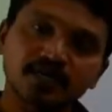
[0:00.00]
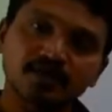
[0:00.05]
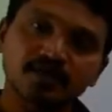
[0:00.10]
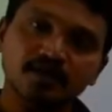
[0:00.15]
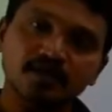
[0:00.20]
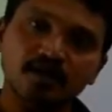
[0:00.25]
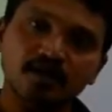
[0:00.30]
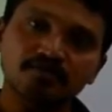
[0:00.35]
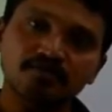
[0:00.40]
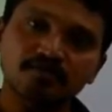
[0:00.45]
third
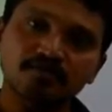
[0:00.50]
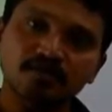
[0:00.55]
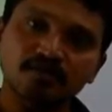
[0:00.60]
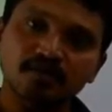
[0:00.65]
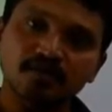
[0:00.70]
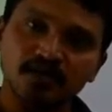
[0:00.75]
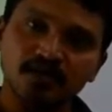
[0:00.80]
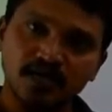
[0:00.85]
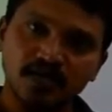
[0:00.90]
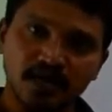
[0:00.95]
of
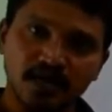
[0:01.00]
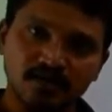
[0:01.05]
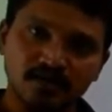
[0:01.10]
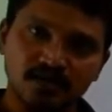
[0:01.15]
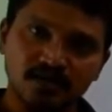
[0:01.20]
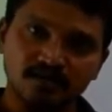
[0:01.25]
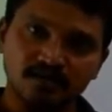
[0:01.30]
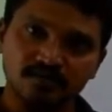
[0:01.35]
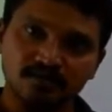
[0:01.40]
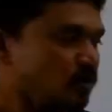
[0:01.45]
clavicle.
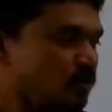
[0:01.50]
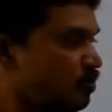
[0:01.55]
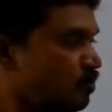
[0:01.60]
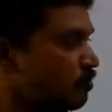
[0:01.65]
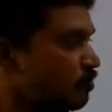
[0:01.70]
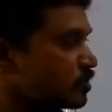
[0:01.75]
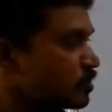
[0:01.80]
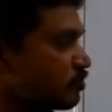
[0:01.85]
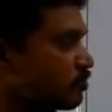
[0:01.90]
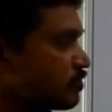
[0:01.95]

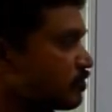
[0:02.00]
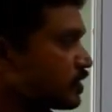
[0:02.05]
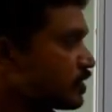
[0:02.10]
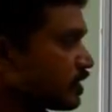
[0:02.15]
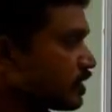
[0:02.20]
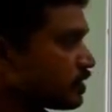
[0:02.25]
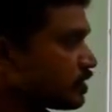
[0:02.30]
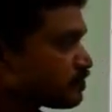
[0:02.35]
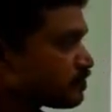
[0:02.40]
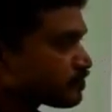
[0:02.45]
First, if you
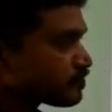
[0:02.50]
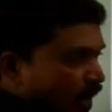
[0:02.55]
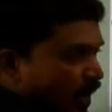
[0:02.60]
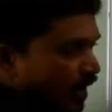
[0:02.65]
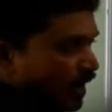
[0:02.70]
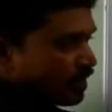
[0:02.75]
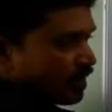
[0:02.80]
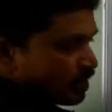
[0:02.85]
take at